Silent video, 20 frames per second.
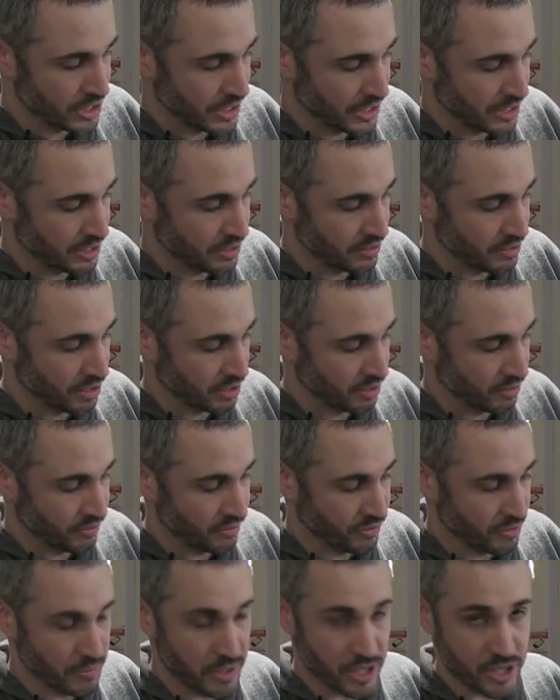see here a
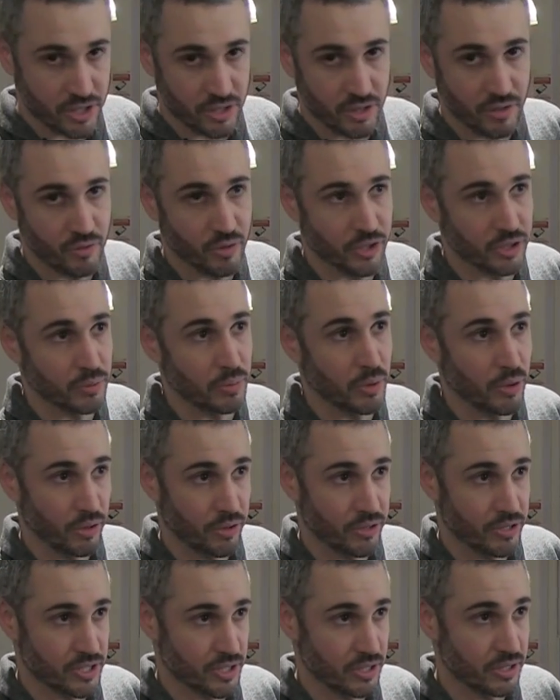confirmation of when the
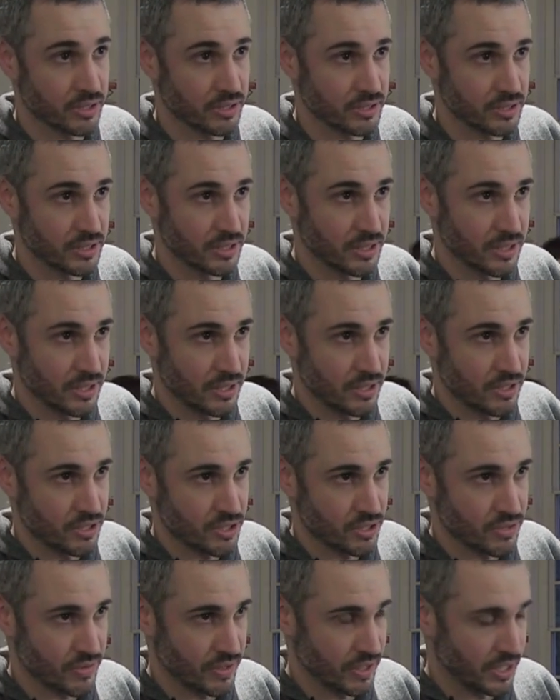boiler is on,
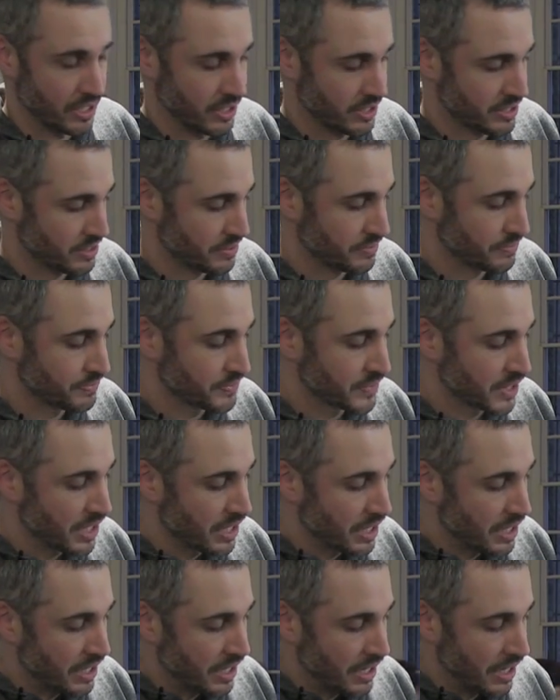which is very nice.
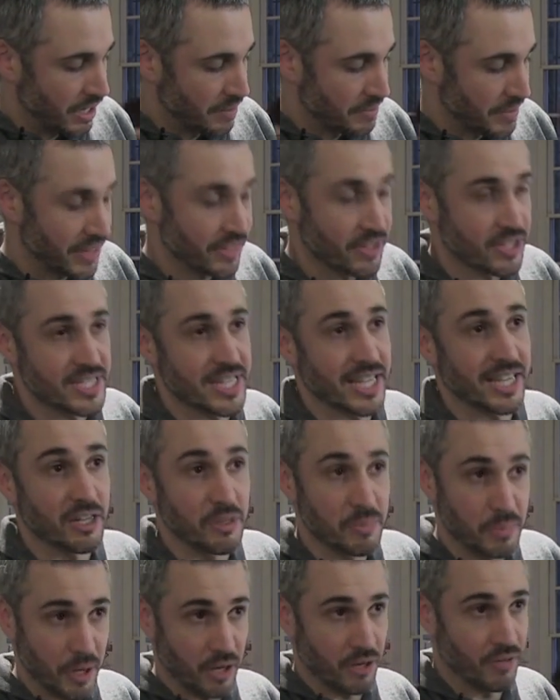And the
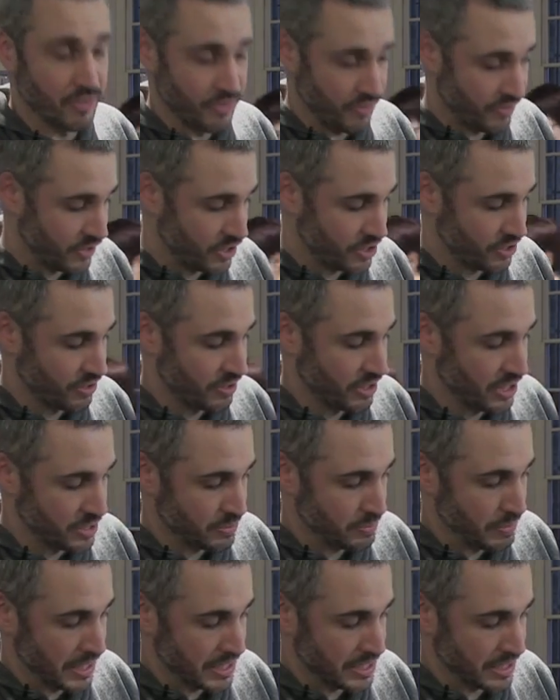second part of the feature is
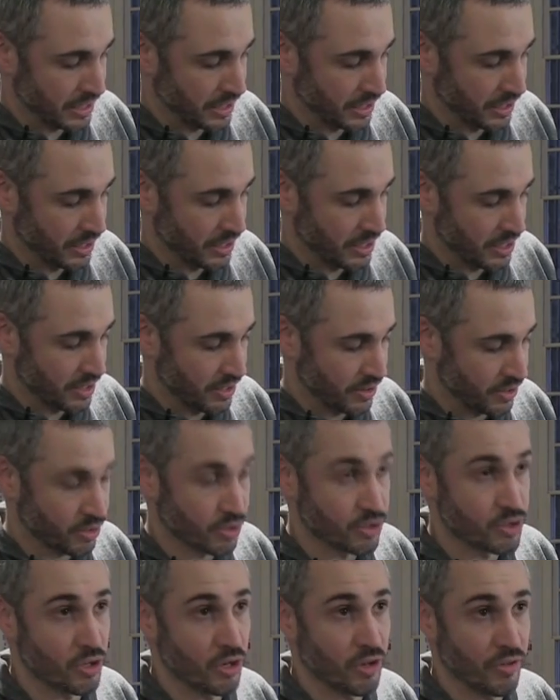basically the
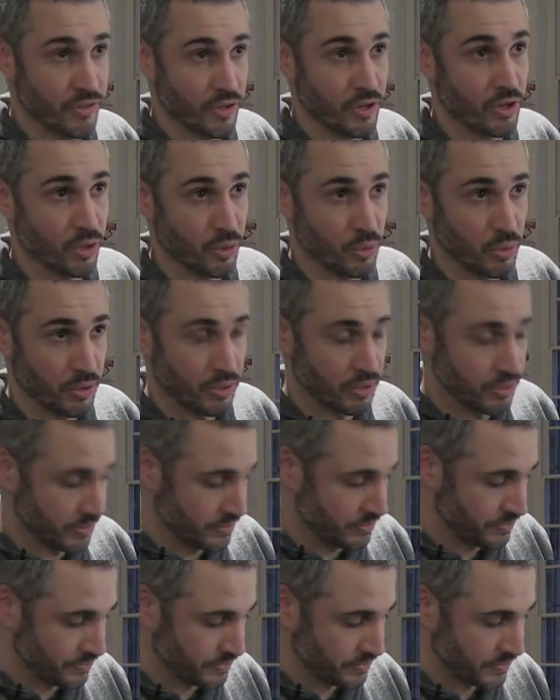control of the hot water.
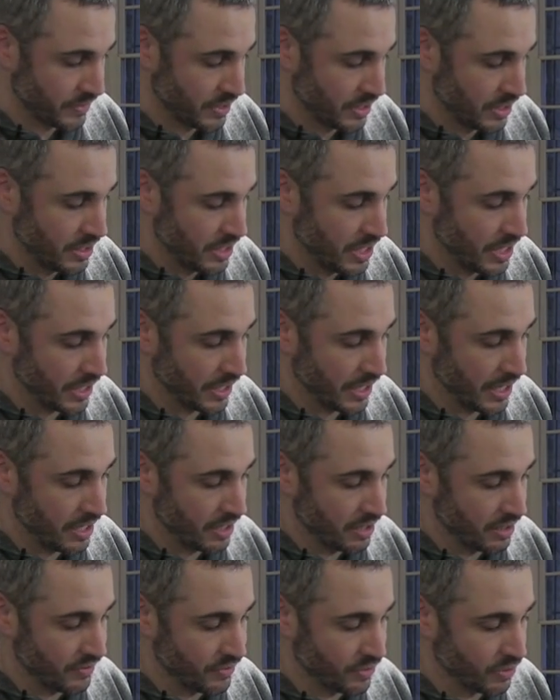And
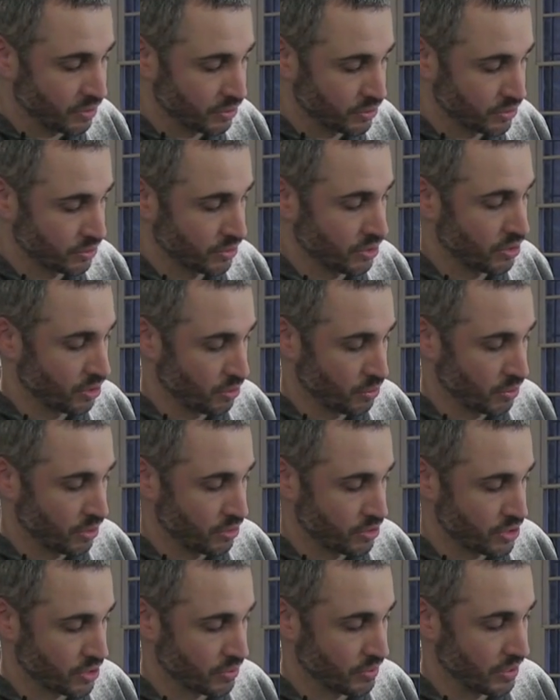again, if you go to the hot
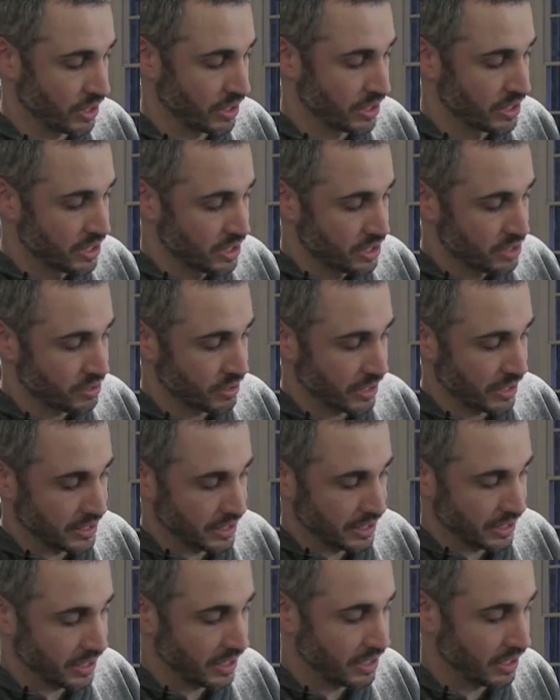water screen, you can
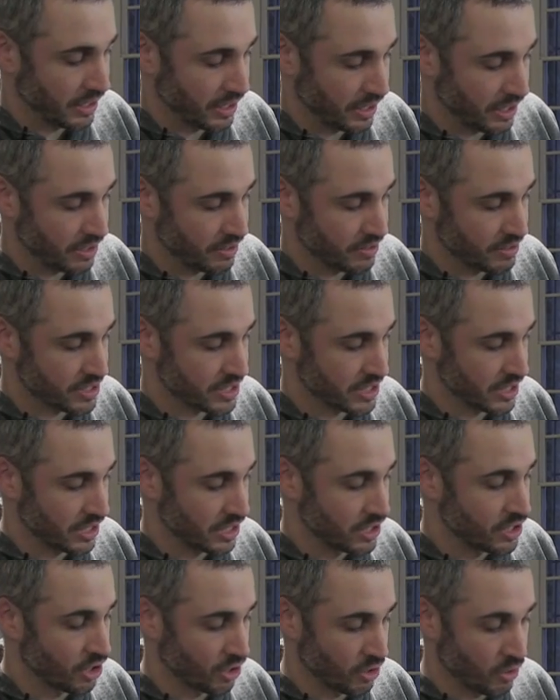then here
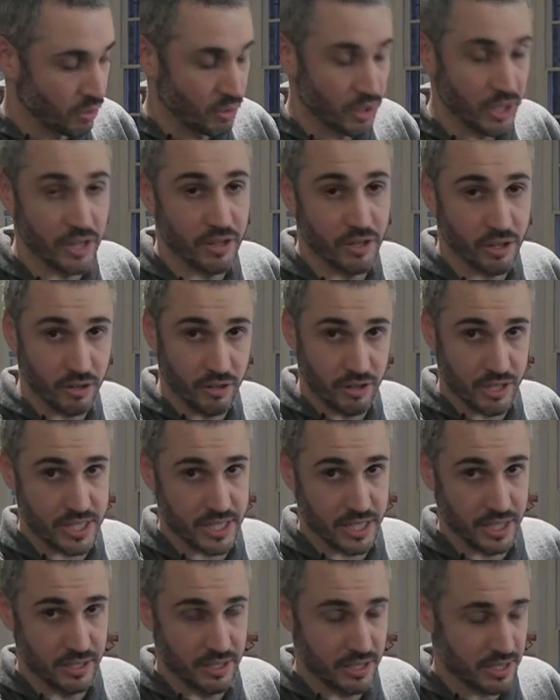see not only the current
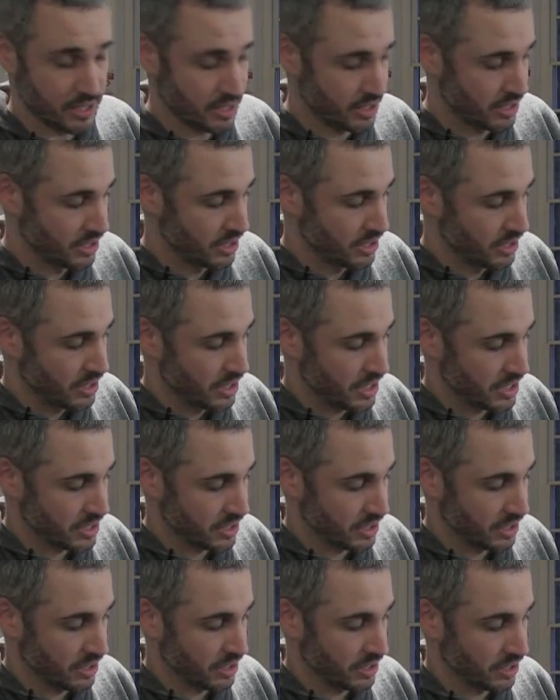status, as
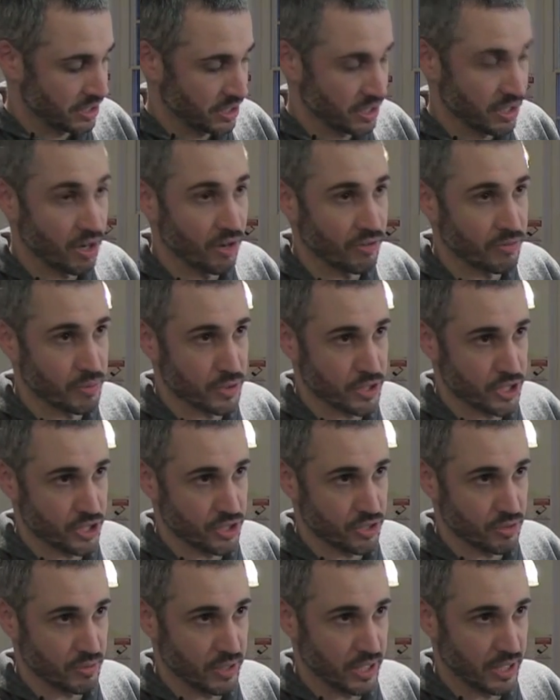in the off
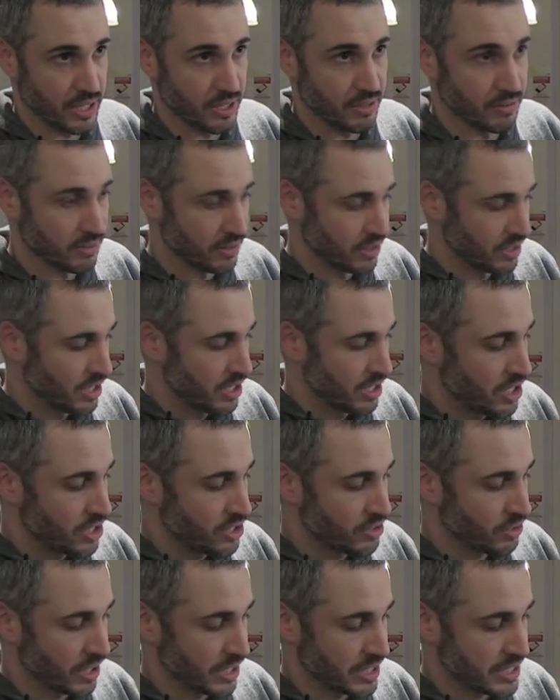position right now.
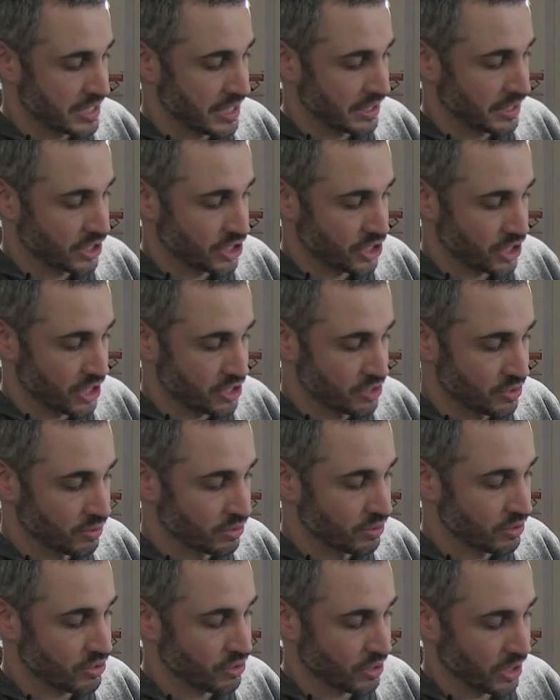You can set a
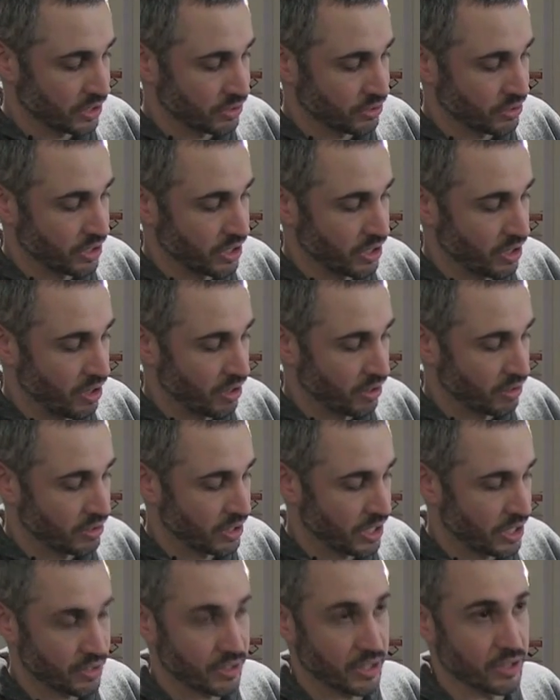schedule, you can turn it
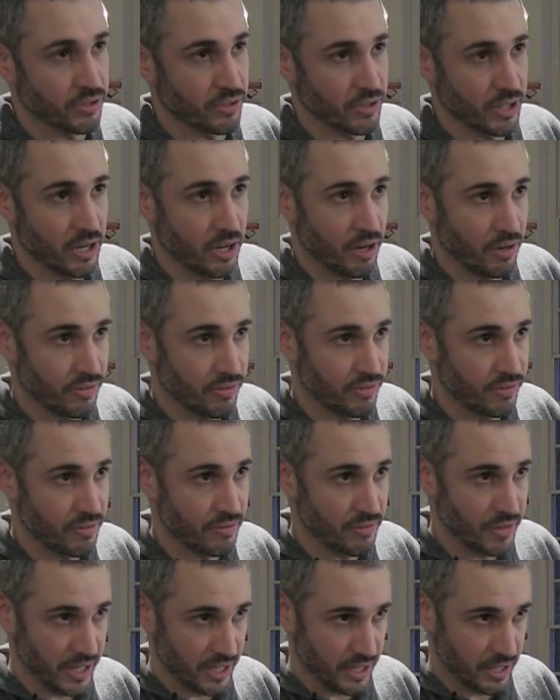on, and you can turn it off
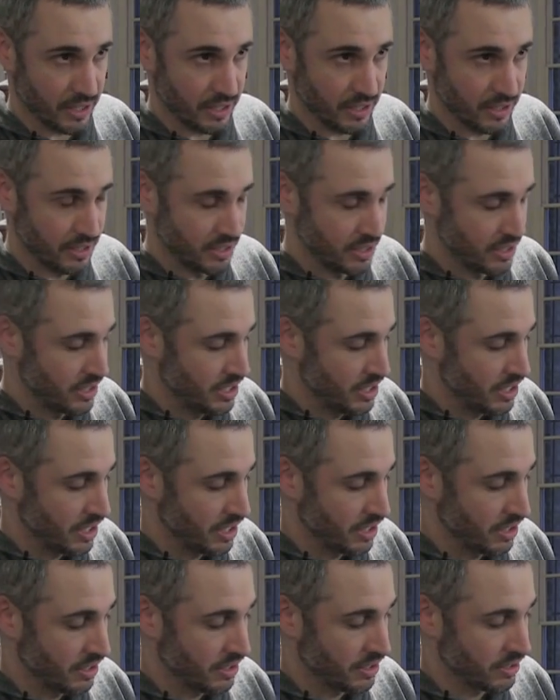via
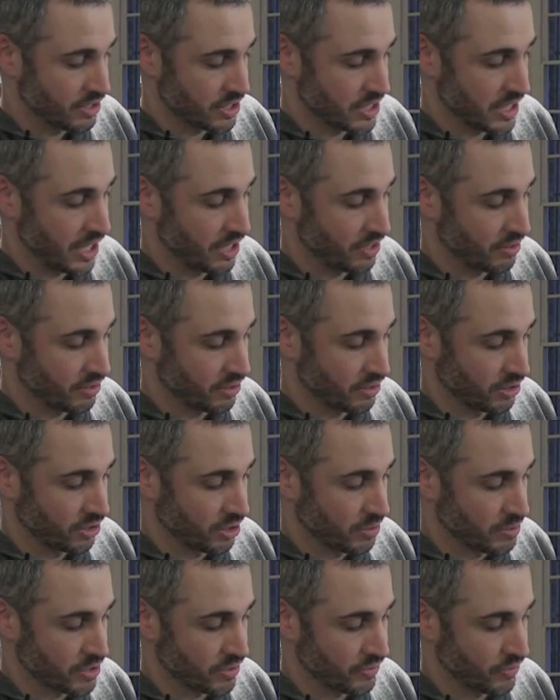the slider on the
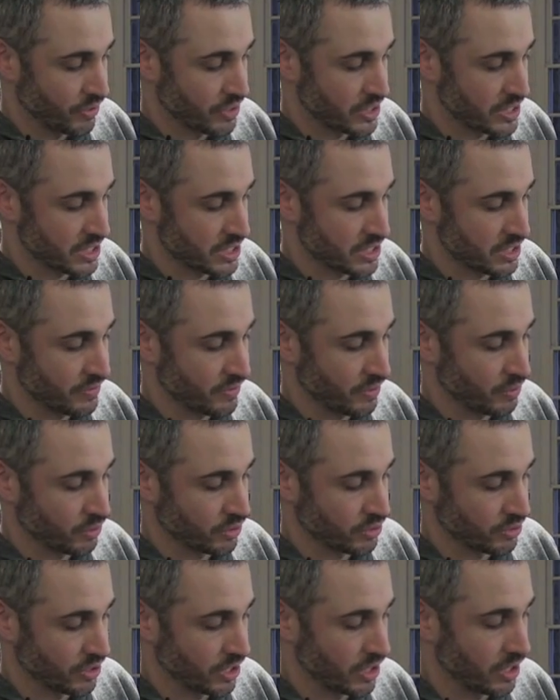top. So for instance, if I
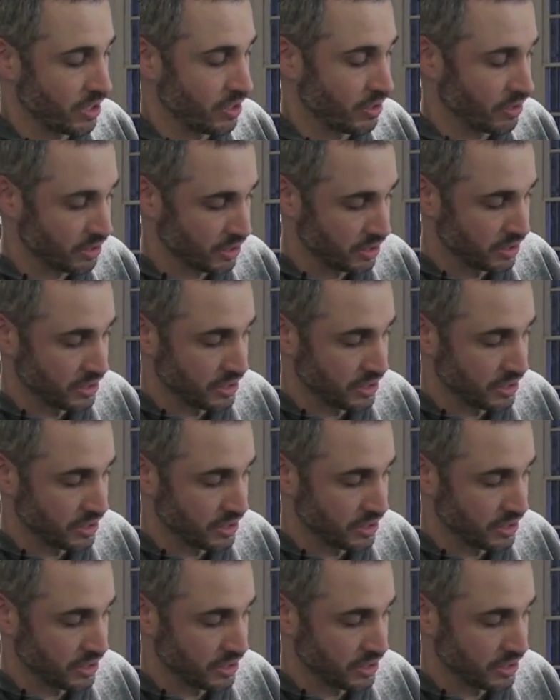would turn it on,